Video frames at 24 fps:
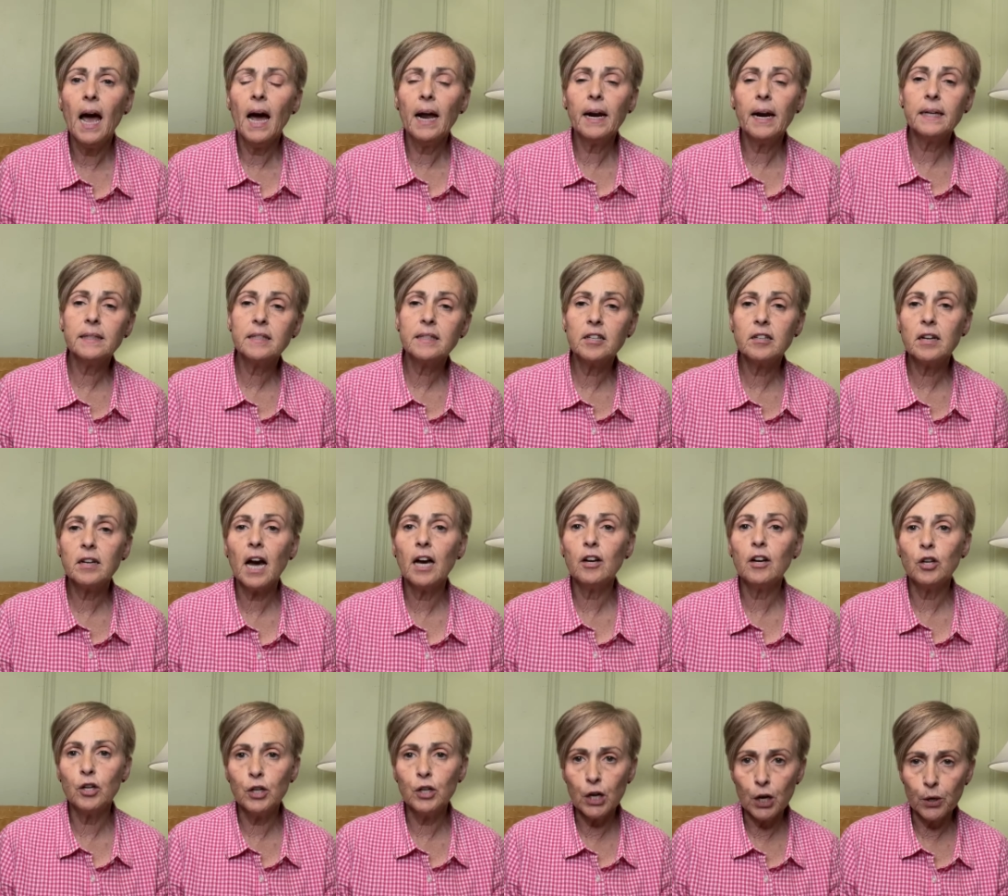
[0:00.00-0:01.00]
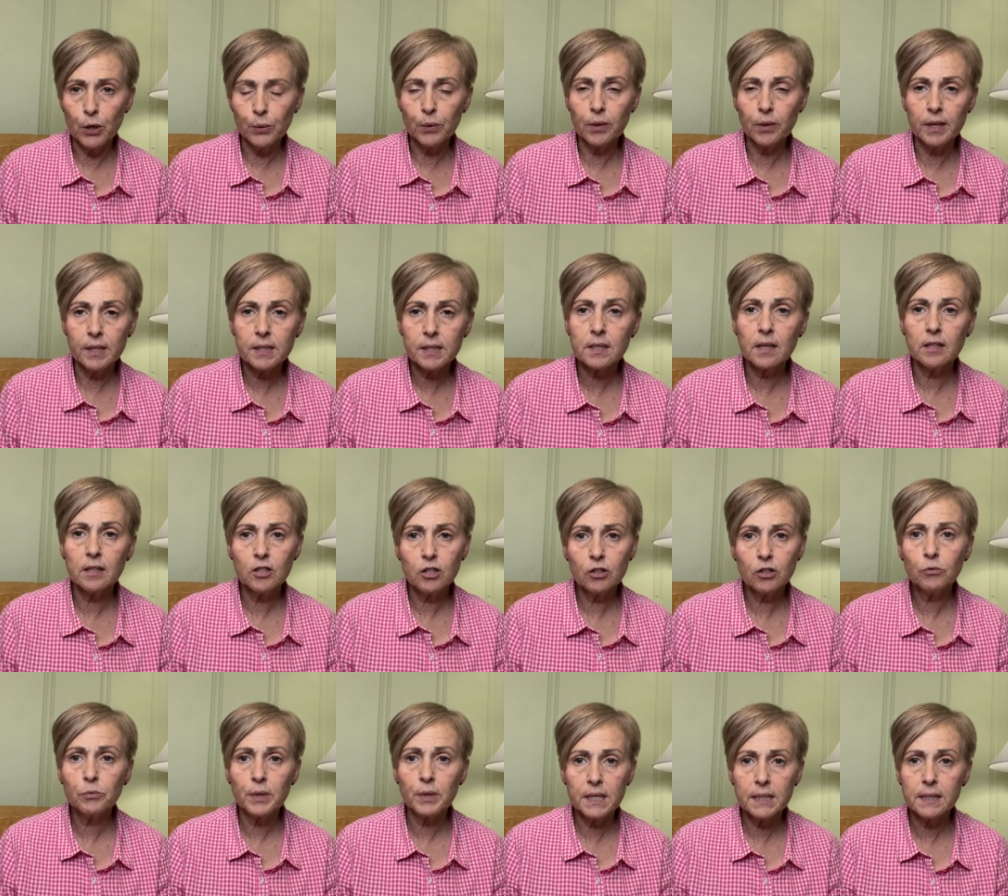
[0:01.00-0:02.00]
I did not know this
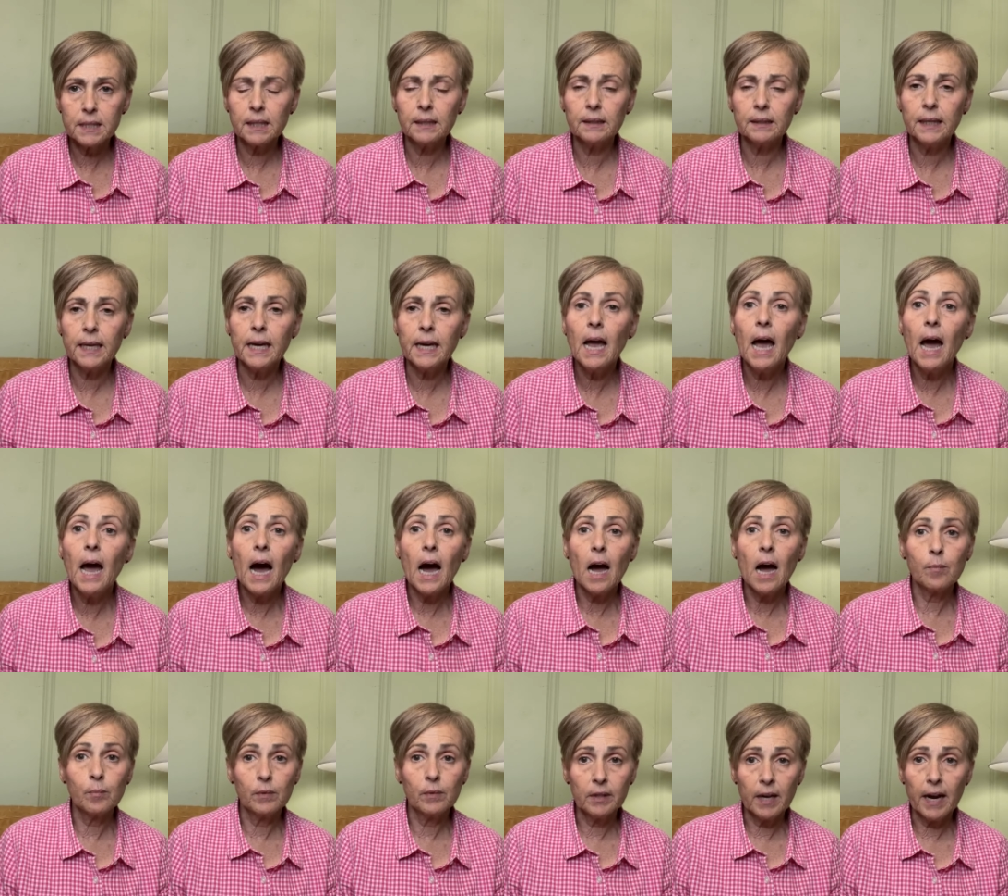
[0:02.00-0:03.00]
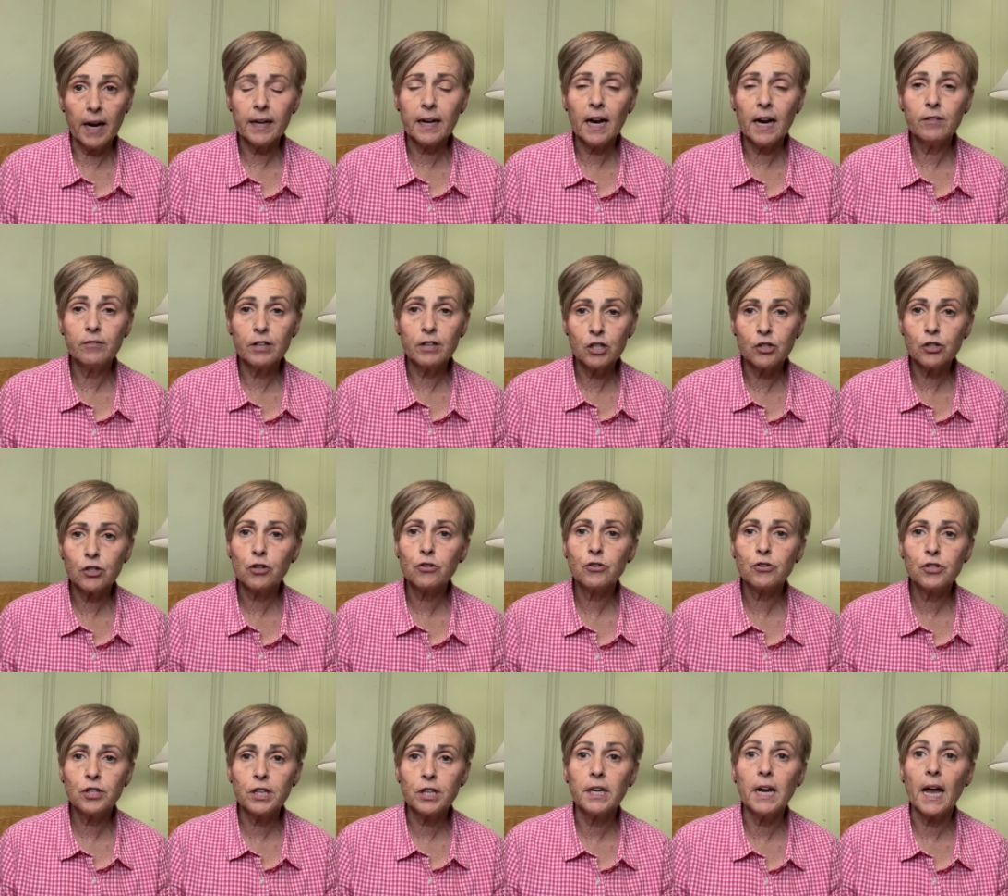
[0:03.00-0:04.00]
until recently. I'm glad I
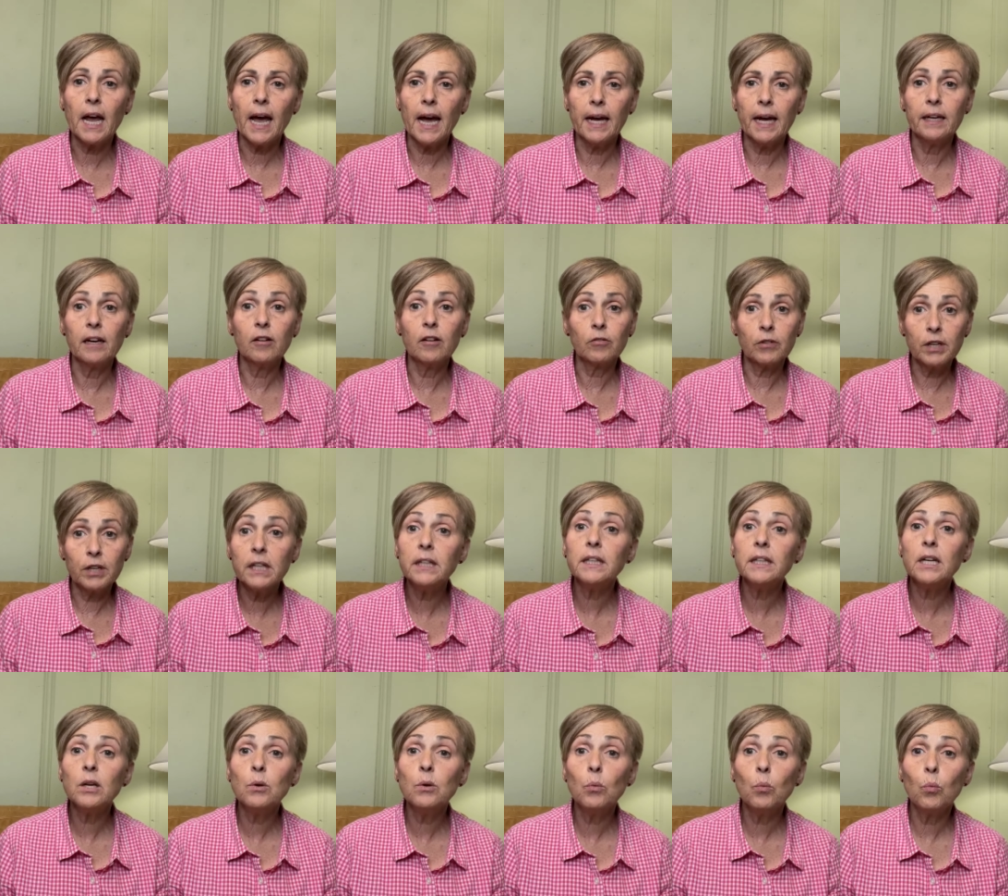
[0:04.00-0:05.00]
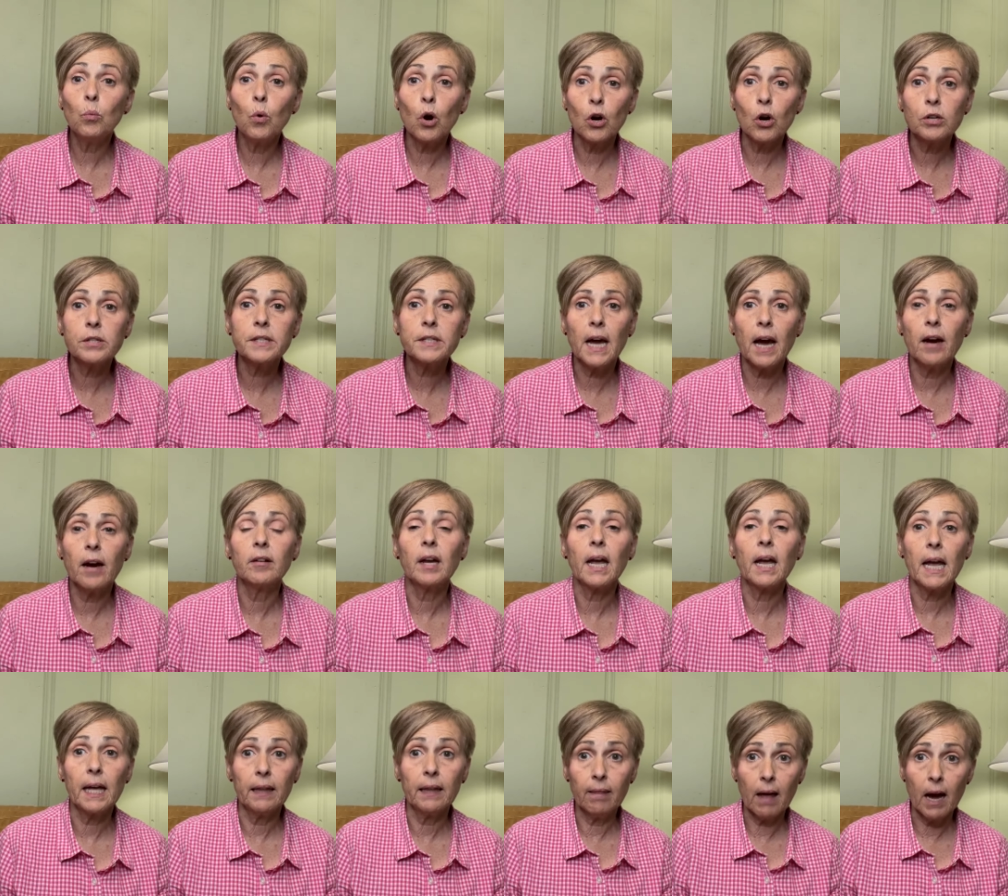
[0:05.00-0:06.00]
researched it and it really worked out
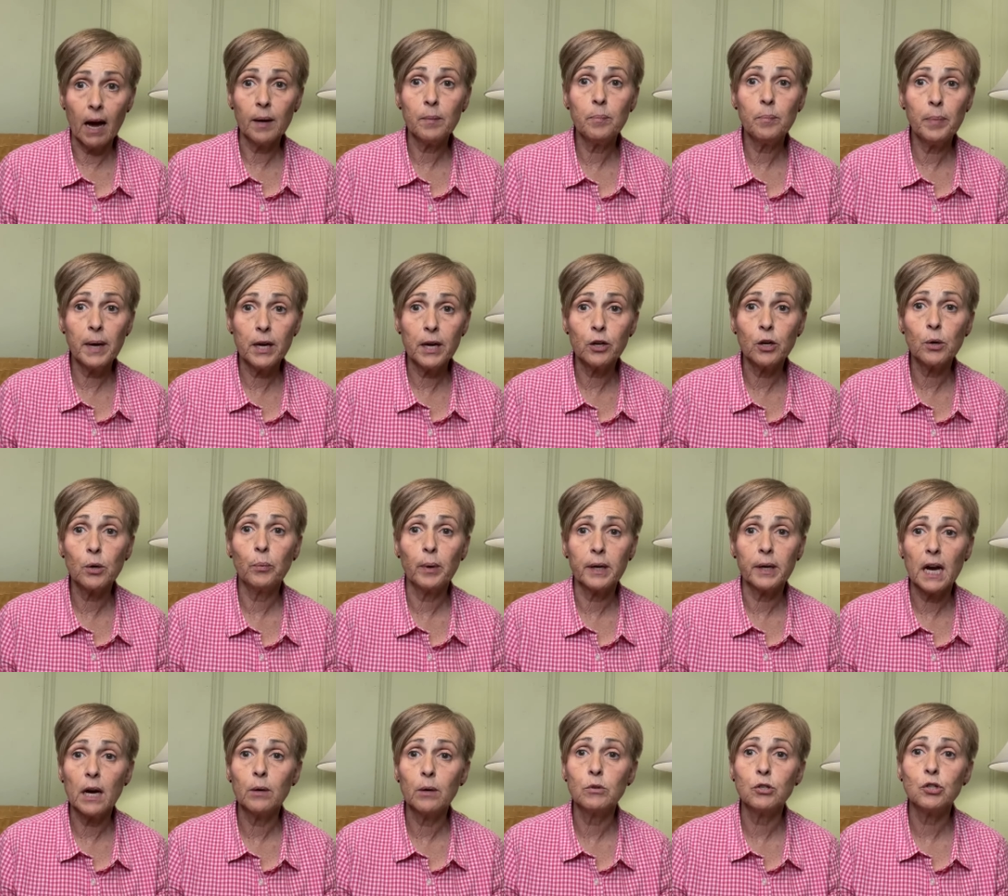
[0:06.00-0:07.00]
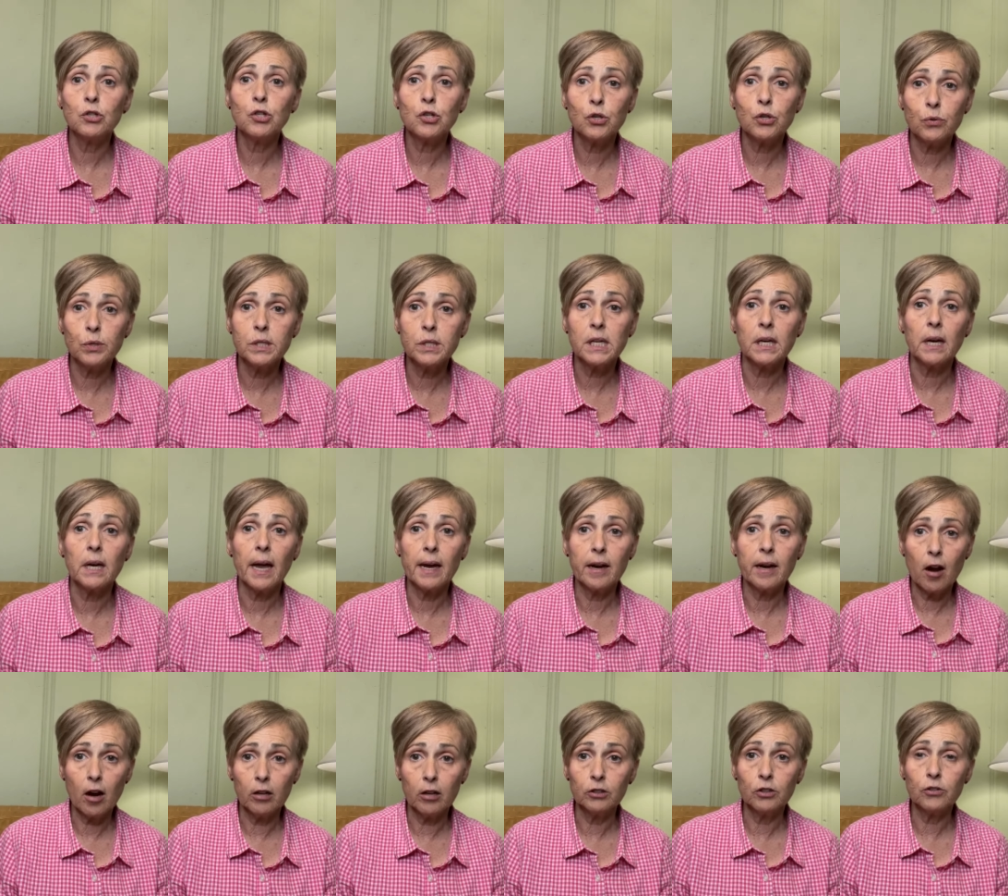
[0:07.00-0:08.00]
a lot better when I was choosing a
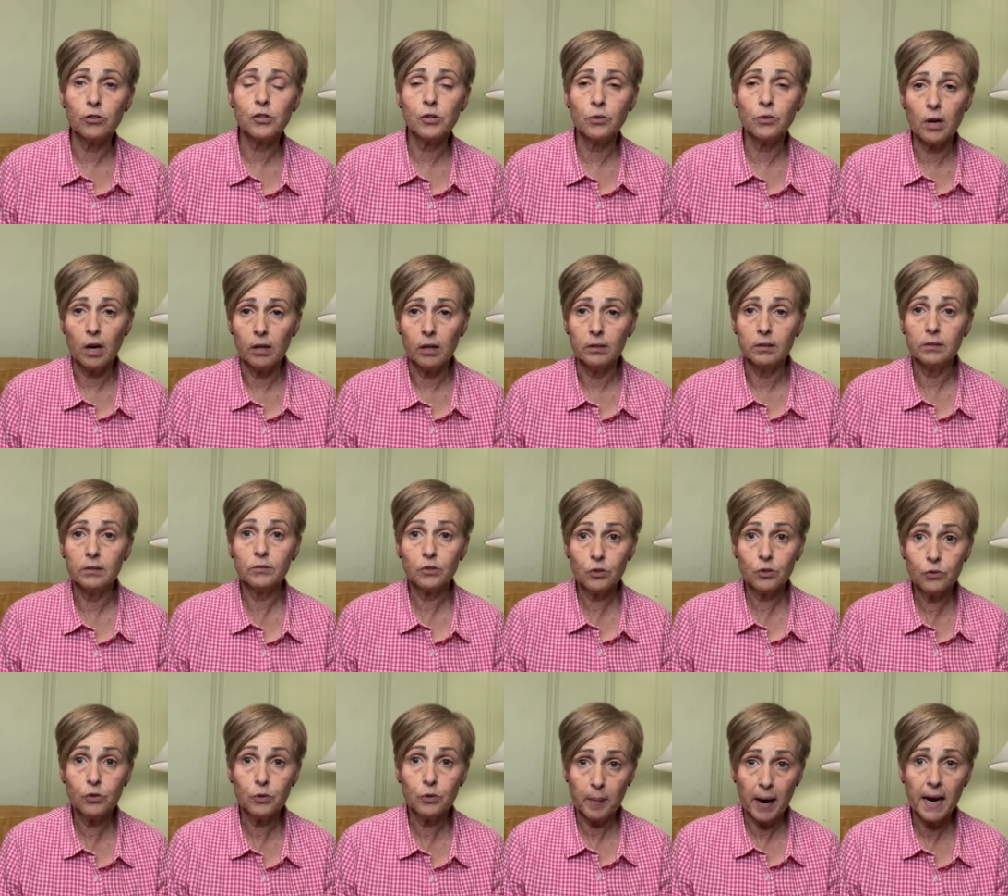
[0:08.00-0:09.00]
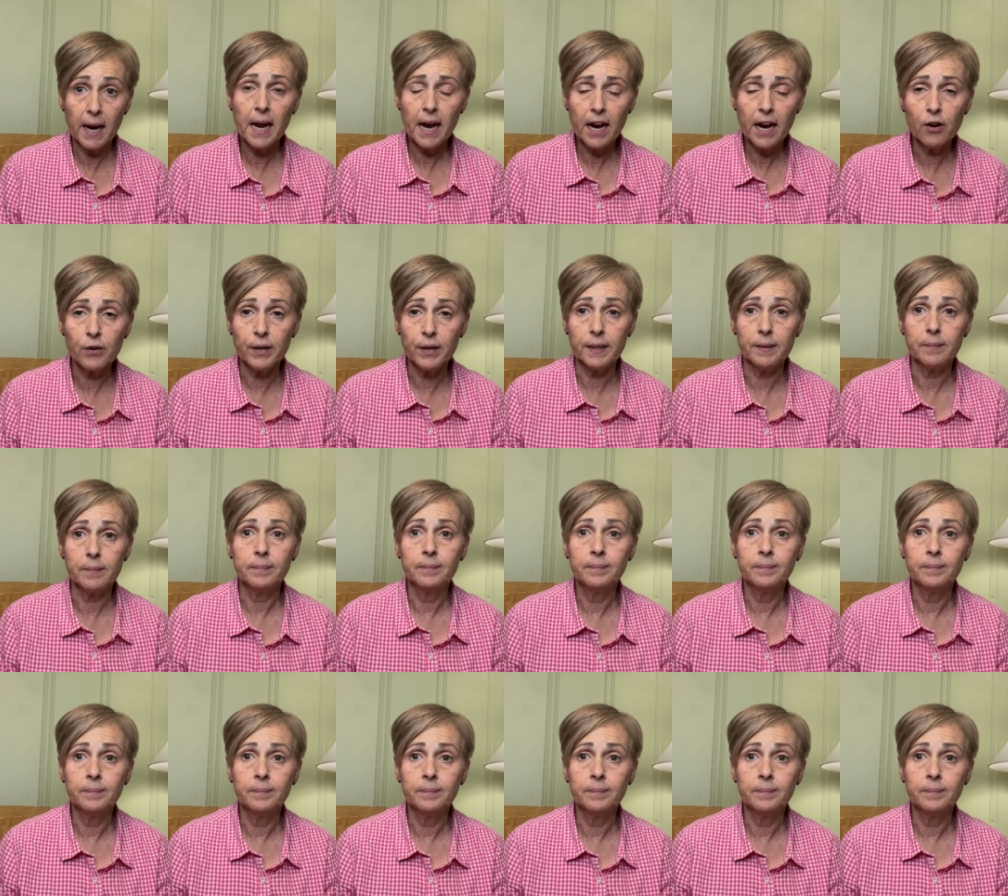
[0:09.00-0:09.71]
color to, color, to do my hair in.